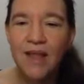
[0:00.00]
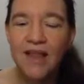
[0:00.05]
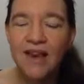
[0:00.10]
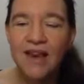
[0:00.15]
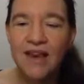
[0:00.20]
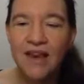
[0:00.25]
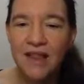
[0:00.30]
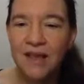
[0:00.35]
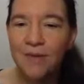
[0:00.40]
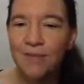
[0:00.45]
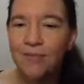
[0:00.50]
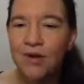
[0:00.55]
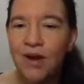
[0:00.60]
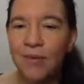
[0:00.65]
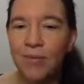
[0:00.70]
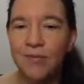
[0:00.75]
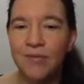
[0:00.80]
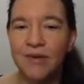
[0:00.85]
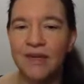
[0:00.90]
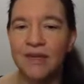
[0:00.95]
Another
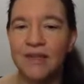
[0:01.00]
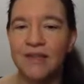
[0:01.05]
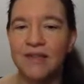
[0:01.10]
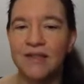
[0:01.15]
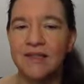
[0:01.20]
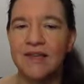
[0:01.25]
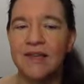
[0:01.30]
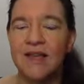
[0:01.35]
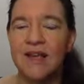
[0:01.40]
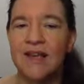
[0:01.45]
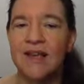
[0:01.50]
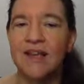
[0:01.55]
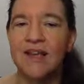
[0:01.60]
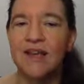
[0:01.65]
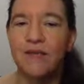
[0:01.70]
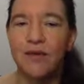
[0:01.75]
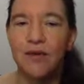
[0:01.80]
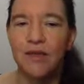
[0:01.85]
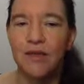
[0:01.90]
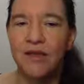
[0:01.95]
problem is
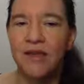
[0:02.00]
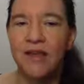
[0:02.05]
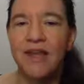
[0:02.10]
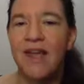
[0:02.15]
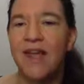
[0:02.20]
if you think,